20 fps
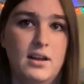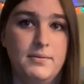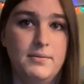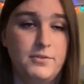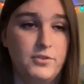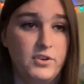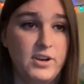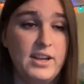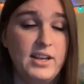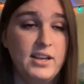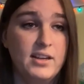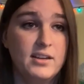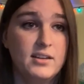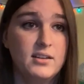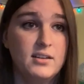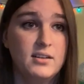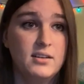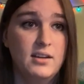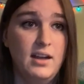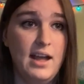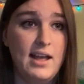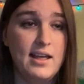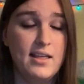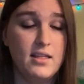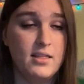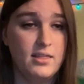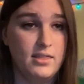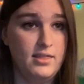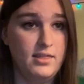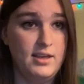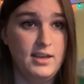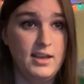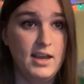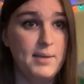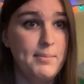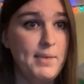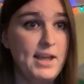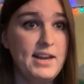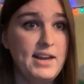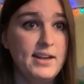I'm free. I think
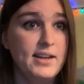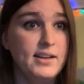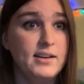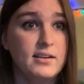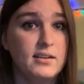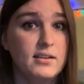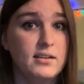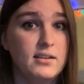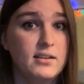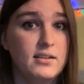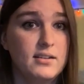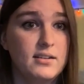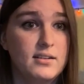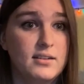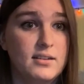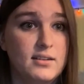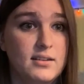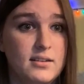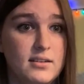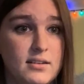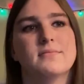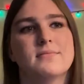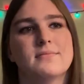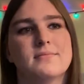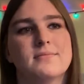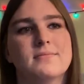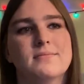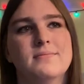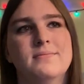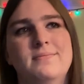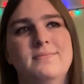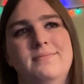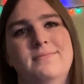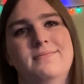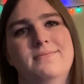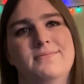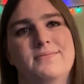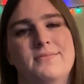I made it.